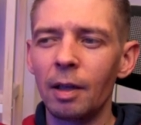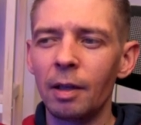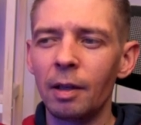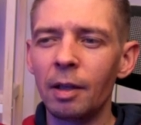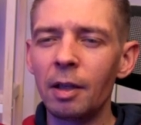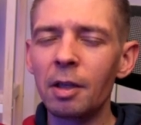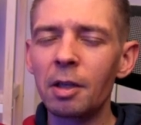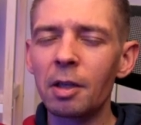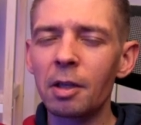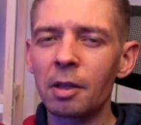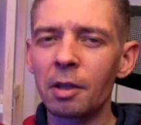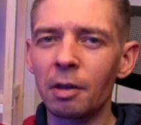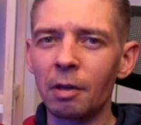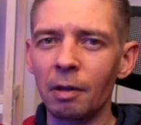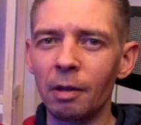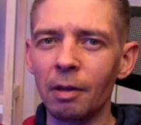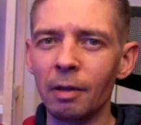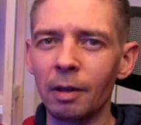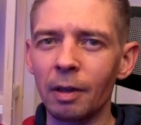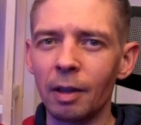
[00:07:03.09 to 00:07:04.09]
this is
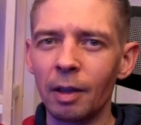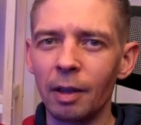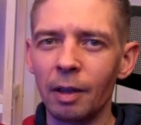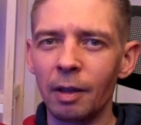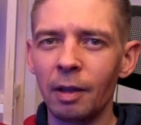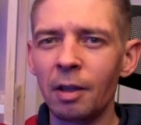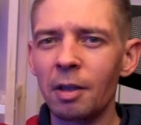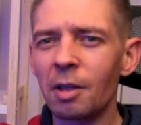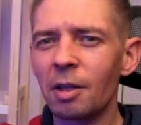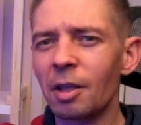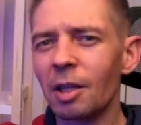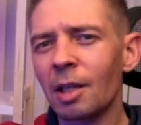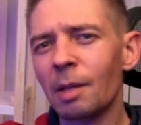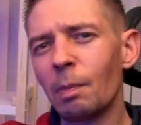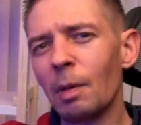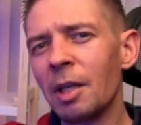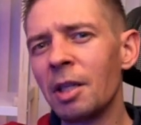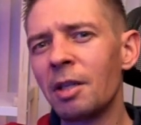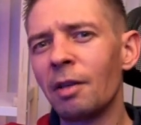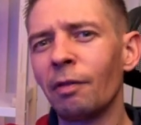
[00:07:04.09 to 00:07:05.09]
drone. This is
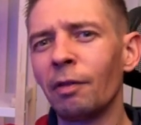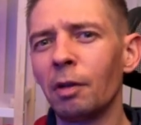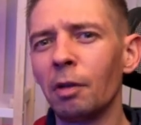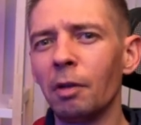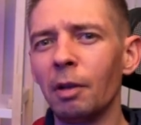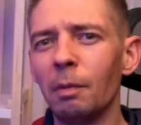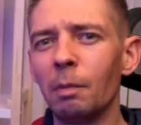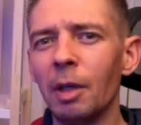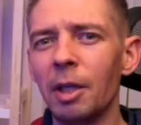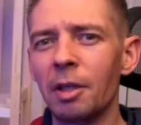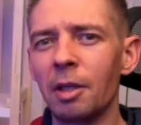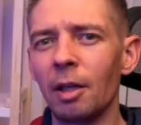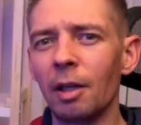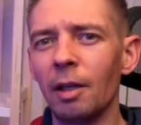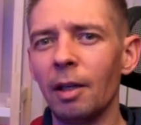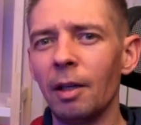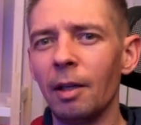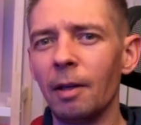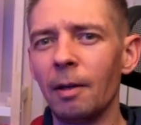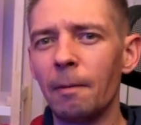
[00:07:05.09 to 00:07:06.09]
expensive toy
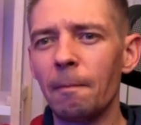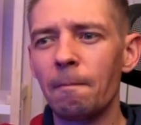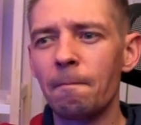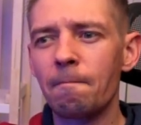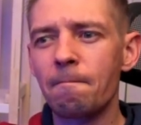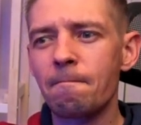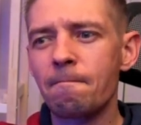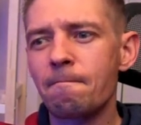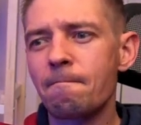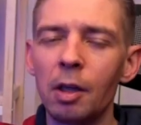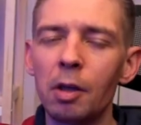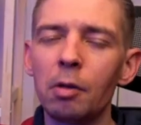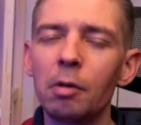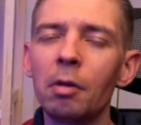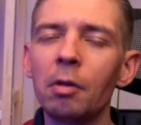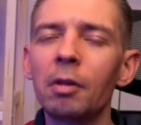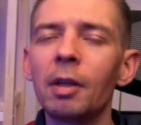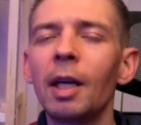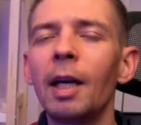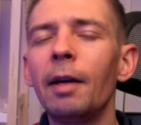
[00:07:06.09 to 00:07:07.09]
basically. You
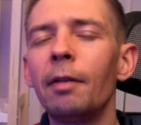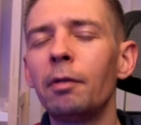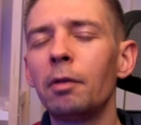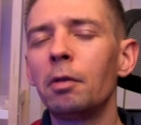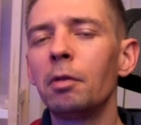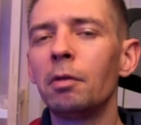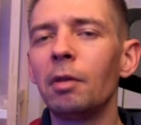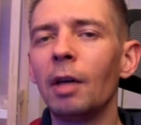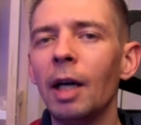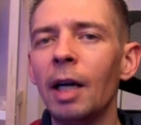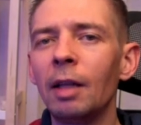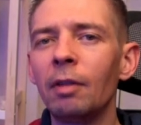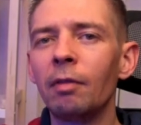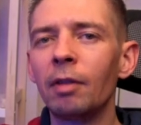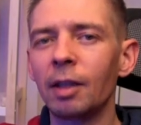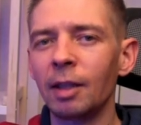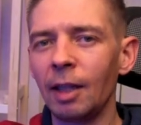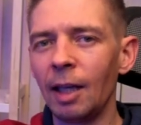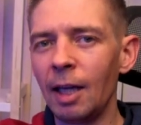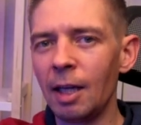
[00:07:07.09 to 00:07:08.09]
don't have to
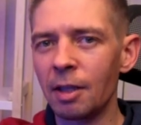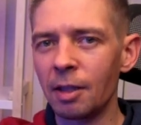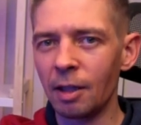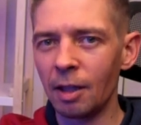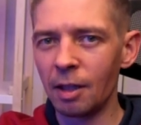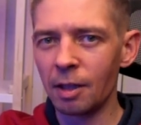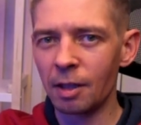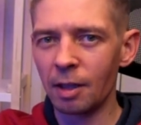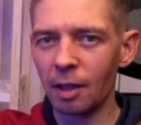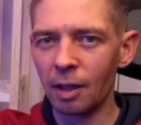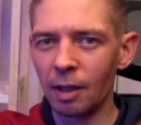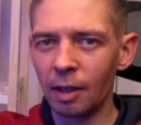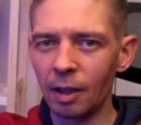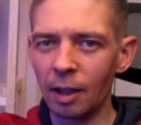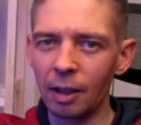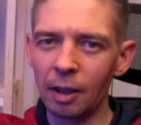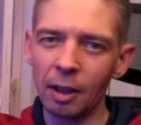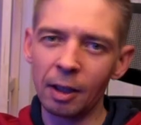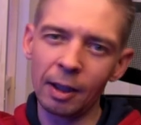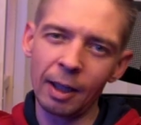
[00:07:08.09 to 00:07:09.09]
advertise this,
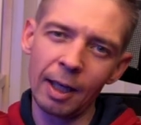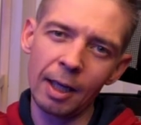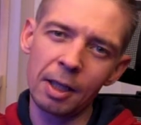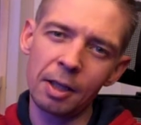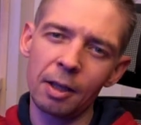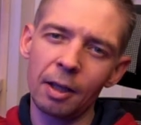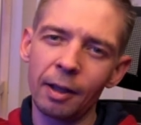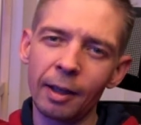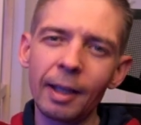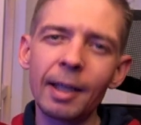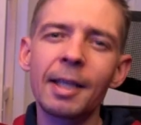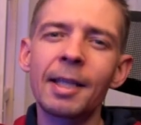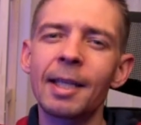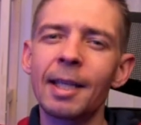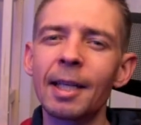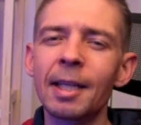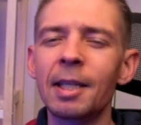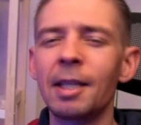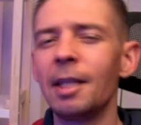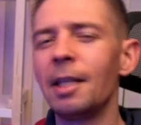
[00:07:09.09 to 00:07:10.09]
that it has
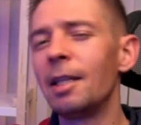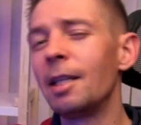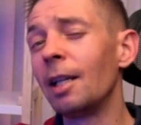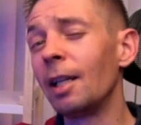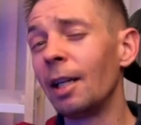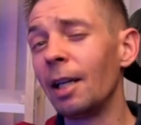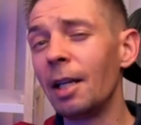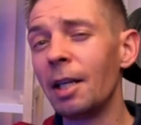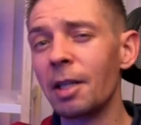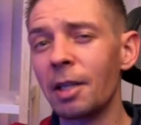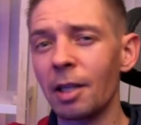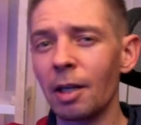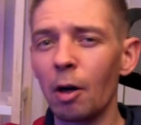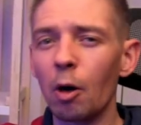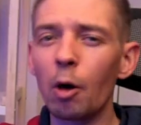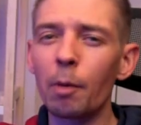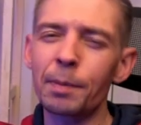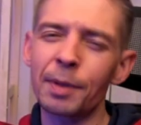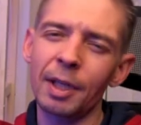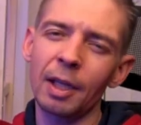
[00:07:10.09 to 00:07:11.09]
360 degrees
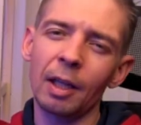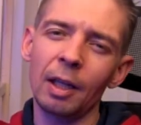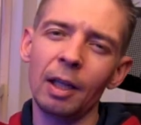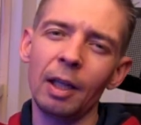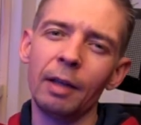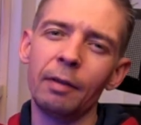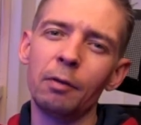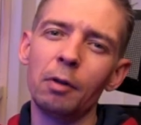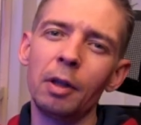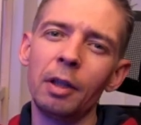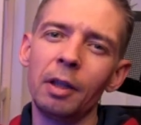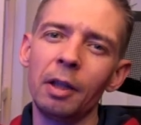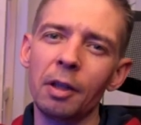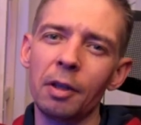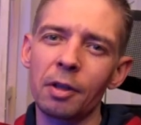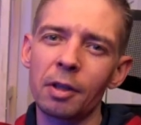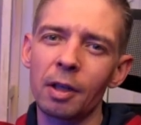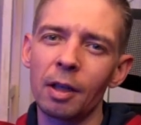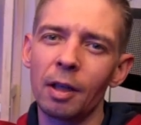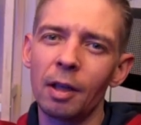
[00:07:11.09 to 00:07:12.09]
obstacle
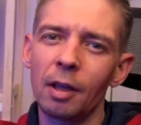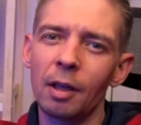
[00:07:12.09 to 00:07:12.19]
avoidance